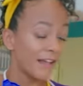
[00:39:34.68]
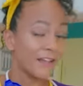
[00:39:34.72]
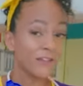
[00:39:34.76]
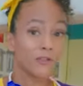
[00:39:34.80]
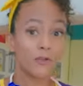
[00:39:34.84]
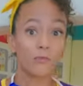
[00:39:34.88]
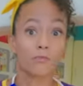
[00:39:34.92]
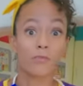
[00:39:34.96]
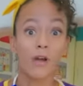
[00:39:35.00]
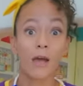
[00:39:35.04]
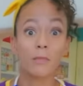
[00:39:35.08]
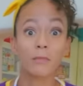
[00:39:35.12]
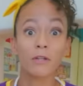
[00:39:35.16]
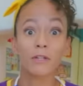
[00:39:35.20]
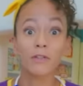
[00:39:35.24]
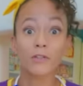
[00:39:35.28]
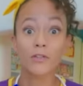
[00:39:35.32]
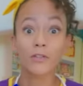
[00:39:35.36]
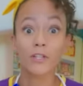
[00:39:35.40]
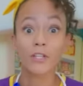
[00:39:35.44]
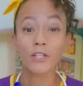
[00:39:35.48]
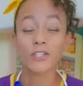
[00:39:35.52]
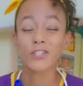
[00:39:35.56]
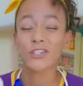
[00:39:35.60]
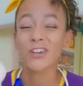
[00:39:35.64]
they'll probably
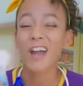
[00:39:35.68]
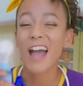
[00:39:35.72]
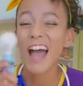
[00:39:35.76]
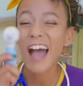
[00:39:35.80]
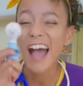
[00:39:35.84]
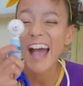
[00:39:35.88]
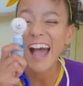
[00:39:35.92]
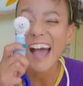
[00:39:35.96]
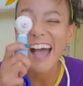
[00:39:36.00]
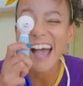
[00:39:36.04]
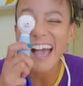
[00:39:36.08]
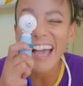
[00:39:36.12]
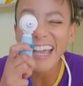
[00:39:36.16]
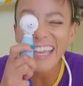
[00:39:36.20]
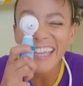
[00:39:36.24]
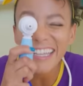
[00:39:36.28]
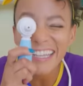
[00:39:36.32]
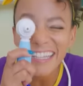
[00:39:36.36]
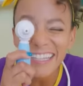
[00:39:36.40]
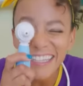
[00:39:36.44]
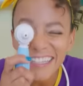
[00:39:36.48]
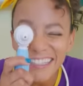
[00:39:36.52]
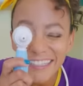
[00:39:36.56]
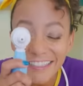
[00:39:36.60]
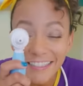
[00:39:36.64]
look at your
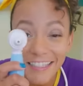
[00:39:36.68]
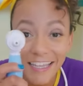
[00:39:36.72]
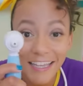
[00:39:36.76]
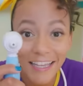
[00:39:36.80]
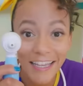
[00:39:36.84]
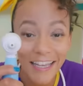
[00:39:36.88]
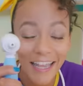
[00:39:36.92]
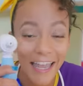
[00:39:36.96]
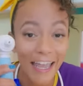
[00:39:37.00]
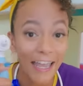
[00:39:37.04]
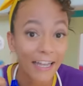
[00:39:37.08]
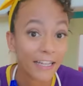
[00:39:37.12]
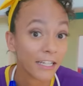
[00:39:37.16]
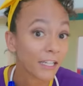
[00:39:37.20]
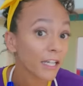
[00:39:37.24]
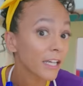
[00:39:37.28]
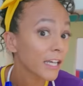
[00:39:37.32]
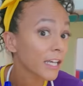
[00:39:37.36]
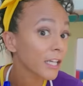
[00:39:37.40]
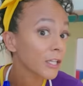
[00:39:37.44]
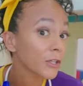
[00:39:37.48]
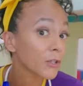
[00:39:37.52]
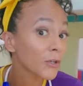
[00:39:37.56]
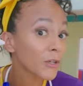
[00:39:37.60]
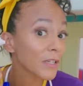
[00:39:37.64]
eyes and
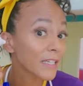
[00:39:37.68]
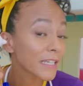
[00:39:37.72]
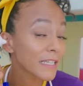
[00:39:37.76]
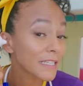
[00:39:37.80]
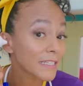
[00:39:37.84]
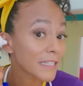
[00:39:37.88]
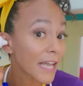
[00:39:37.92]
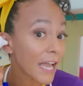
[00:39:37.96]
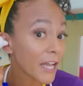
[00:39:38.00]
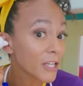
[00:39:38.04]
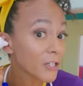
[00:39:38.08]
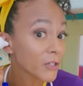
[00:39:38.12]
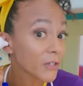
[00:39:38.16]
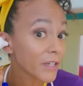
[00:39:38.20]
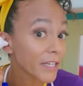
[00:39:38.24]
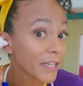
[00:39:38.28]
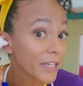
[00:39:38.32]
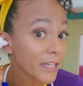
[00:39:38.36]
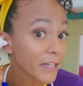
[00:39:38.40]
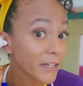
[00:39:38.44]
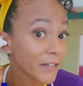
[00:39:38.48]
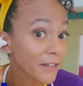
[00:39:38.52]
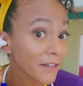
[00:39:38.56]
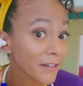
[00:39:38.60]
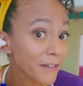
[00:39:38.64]
look inside your
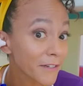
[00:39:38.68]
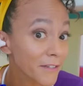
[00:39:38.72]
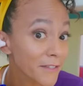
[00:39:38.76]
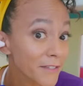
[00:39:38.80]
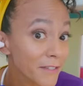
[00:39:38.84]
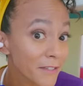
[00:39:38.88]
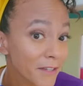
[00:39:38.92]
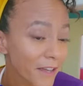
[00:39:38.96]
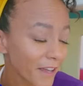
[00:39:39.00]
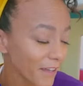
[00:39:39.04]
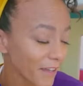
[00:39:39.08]
ears.